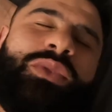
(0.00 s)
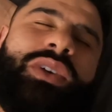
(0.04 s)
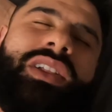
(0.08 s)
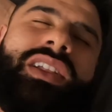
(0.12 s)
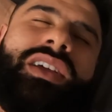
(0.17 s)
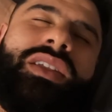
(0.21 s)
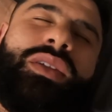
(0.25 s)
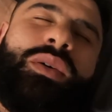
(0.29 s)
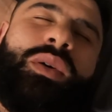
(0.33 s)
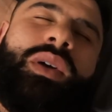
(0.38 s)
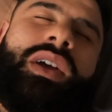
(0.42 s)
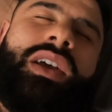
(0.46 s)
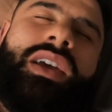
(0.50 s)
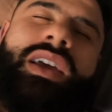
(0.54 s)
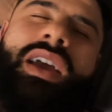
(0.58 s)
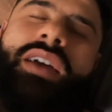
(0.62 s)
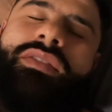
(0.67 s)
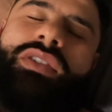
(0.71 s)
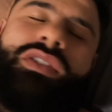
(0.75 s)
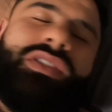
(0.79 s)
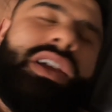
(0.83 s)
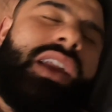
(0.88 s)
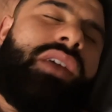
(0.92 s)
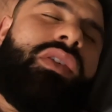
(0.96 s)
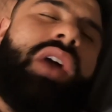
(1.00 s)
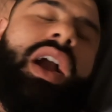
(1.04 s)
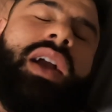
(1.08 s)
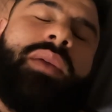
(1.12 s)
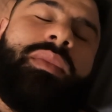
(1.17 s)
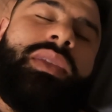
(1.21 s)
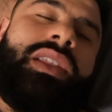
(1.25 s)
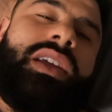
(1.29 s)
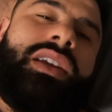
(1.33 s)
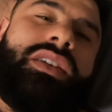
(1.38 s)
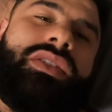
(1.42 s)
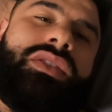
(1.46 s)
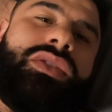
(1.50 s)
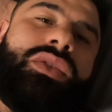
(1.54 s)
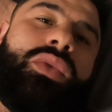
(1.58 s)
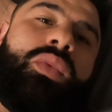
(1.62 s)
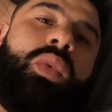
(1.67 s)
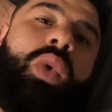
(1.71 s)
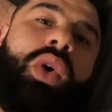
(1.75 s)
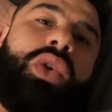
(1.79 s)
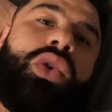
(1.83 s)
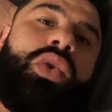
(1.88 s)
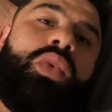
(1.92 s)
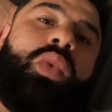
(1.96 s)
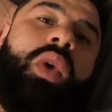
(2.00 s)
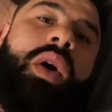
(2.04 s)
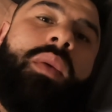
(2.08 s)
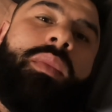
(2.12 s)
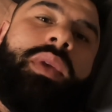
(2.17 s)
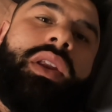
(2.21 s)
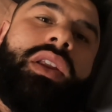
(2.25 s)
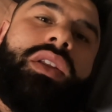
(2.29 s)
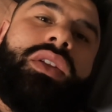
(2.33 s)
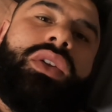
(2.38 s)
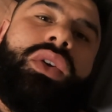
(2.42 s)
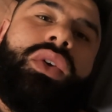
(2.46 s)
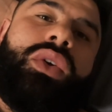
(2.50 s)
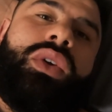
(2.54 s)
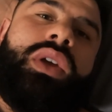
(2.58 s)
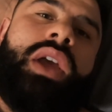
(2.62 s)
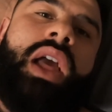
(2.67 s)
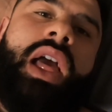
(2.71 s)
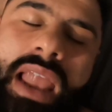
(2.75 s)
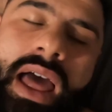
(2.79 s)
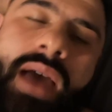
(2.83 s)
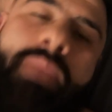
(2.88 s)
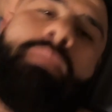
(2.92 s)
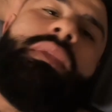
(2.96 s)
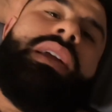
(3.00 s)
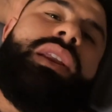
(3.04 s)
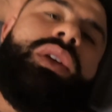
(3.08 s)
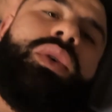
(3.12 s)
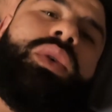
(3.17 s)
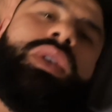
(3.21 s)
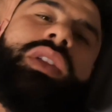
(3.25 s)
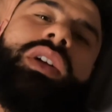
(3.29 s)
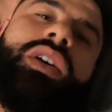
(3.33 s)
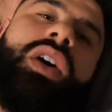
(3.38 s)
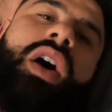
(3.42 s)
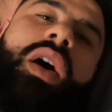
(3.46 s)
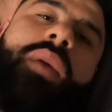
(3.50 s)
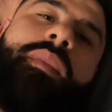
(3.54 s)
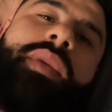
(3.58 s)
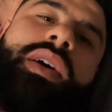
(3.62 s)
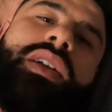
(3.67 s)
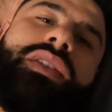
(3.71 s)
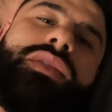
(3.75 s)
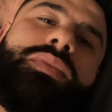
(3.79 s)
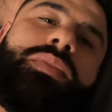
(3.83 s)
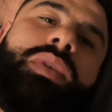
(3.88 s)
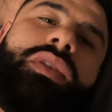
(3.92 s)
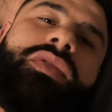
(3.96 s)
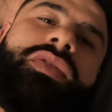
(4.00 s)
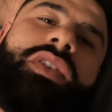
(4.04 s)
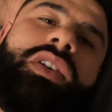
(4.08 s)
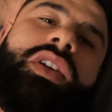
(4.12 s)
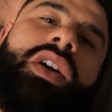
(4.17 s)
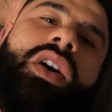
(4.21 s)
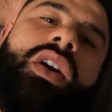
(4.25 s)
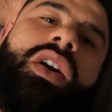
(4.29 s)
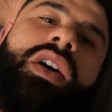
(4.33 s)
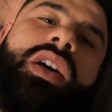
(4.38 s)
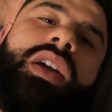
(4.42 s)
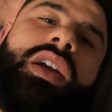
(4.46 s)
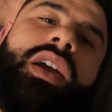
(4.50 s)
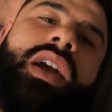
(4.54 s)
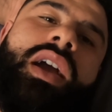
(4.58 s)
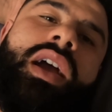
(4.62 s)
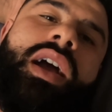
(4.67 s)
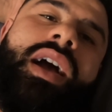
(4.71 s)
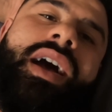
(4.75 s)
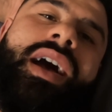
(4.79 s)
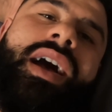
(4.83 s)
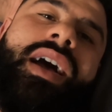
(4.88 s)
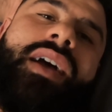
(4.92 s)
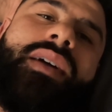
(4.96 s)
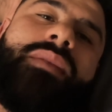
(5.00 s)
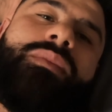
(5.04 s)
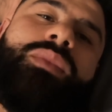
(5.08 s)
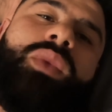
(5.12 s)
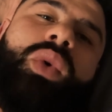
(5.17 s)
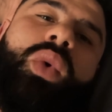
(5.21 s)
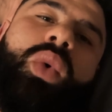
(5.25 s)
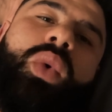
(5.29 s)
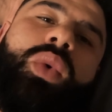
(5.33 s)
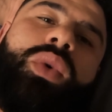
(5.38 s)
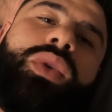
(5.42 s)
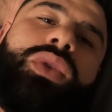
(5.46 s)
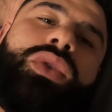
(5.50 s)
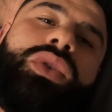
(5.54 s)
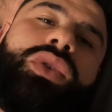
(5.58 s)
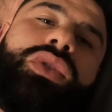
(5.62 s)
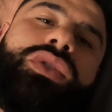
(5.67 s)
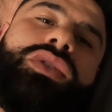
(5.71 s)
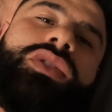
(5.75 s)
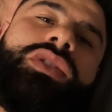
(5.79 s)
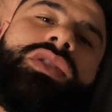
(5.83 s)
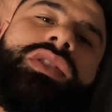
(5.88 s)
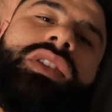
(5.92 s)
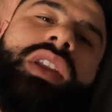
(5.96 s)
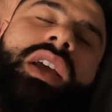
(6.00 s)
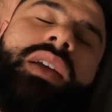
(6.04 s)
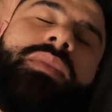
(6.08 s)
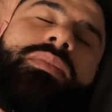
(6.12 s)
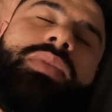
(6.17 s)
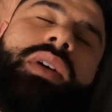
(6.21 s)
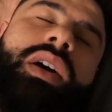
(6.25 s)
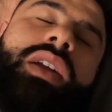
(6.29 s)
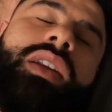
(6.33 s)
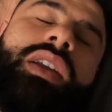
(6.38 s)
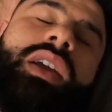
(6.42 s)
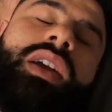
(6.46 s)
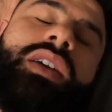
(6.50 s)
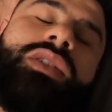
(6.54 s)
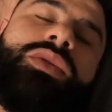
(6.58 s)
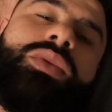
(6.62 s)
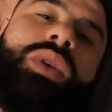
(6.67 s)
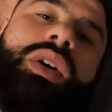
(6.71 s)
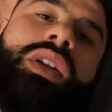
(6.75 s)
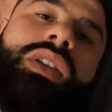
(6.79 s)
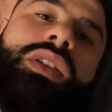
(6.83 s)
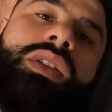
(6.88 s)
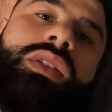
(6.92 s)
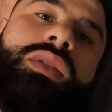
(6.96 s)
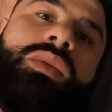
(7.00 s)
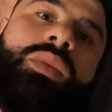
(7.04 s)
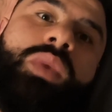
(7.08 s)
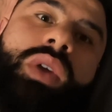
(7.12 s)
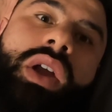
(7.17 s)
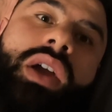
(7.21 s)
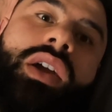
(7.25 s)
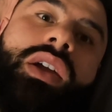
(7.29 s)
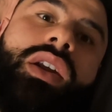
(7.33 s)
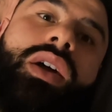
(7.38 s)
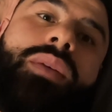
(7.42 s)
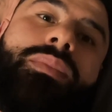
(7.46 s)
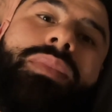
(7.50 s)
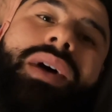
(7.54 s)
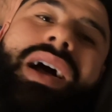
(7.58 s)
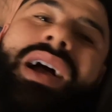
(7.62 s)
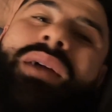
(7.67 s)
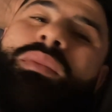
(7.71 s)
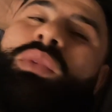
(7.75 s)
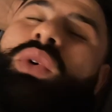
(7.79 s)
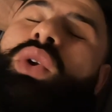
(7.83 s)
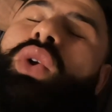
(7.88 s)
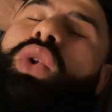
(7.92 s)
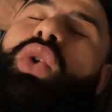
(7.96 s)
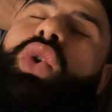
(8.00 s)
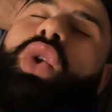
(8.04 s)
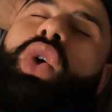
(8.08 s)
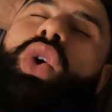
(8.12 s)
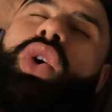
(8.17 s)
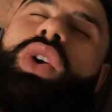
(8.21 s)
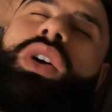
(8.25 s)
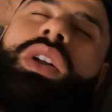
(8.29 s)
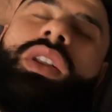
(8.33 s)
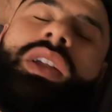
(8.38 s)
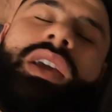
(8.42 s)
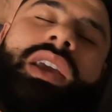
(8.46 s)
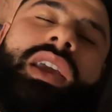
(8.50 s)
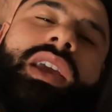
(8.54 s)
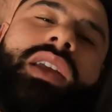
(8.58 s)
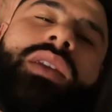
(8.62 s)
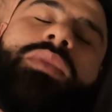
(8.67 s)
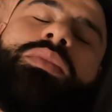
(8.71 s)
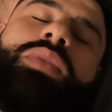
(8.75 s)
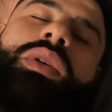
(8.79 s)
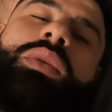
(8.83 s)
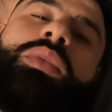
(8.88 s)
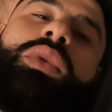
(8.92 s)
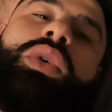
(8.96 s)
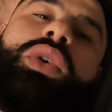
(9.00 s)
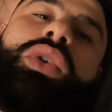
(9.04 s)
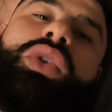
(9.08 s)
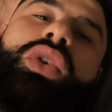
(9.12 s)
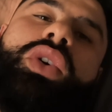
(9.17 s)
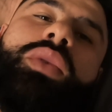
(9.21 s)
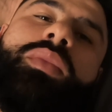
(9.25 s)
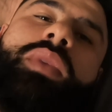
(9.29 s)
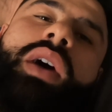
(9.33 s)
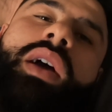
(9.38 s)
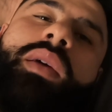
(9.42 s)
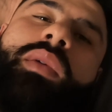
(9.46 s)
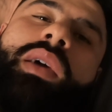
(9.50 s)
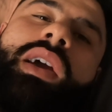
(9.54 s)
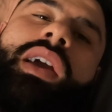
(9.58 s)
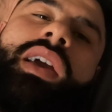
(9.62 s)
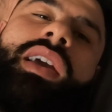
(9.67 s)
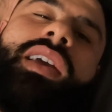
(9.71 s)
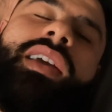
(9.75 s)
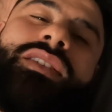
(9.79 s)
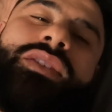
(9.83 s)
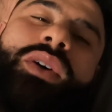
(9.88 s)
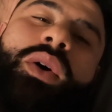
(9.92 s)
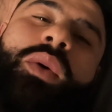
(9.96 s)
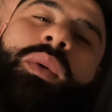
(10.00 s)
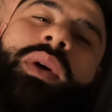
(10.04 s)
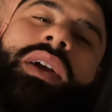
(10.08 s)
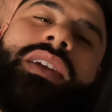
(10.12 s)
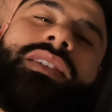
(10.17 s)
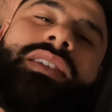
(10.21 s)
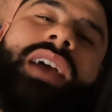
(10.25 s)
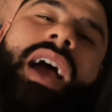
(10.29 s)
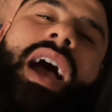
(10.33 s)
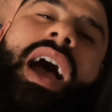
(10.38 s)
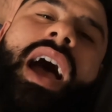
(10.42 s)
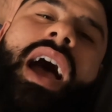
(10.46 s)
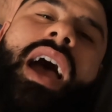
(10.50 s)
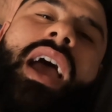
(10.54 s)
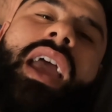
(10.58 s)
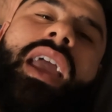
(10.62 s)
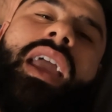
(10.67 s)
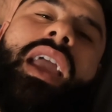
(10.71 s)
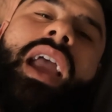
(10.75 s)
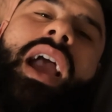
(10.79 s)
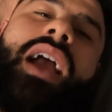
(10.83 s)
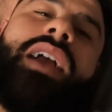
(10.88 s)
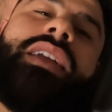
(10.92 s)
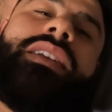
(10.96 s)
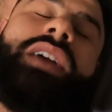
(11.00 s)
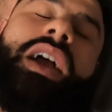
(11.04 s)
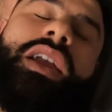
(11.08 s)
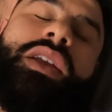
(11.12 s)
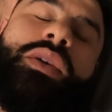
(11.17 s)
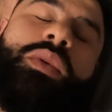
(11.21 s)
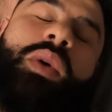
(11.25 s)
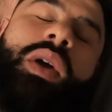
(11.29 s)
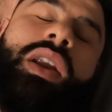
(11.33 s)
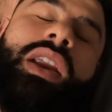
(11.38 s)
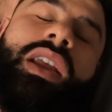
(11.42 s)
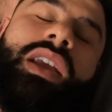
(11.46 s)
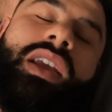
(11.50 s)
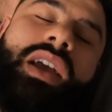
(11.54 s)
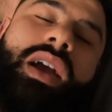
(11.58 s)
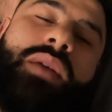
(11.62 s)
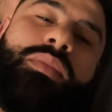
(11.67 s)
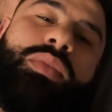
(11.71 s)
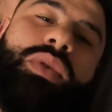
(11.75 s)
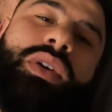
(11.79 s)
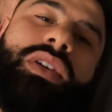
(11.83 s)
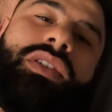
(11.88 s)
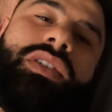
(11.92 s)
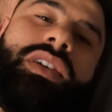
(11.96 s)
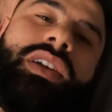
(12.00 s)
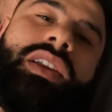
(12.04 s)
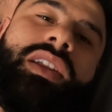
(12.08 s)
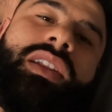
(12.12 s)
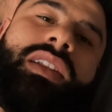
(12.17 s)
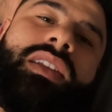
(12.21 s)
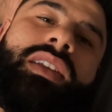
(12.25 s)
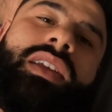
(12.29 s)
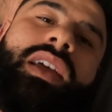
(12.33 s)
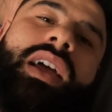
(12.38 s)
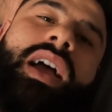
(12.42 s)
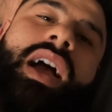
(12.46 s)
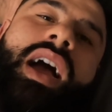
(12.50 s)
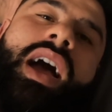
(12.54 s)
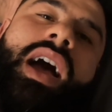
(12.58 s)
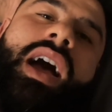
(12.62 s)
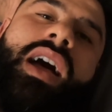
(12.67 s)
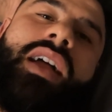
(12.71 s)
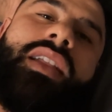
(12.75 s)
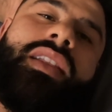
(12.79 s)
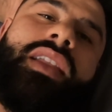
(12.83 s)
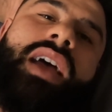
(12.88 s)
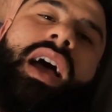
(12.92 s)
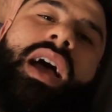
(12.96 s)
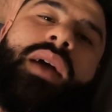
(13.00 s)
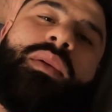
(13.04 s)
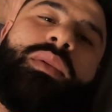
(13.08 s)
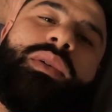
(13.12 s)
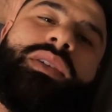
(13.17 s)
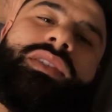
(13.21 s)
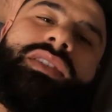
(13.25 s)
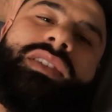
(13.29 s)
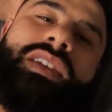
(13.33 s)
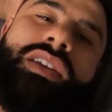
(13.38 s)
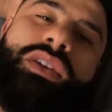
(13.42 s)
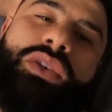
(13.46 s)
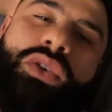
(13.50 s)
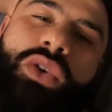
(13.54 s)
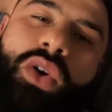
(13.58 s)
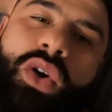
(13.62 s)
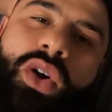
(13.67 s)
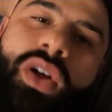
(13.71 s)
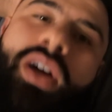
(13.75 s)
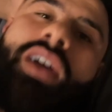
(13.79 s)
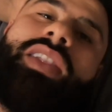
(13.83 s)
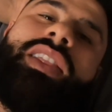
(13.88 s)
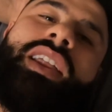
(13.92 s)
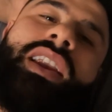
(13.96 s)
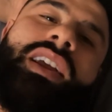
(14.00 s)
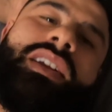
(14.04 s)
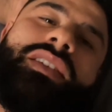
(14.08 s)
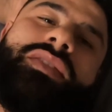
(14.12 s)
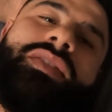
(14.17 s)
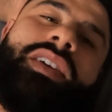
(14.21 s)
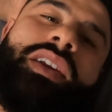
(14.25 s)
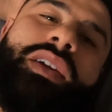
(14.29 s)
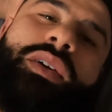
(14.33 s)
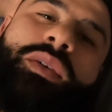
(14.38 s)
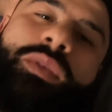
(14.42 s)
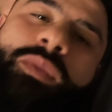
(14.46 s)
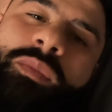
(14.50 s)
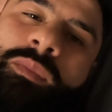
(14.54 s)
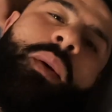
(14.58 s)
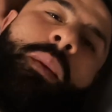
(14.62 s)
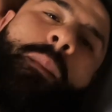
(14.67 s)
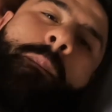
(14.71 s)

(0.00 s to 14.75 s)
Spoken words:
really though, if there's any recommendations of what you want me to do, let me know in the comments. But for now, I am going to sleep. And guess what? When I get up, I'm going to do it all again, but I'm going to do it my way. As always, I genuinely appreciate it. And I will see you all in the next video.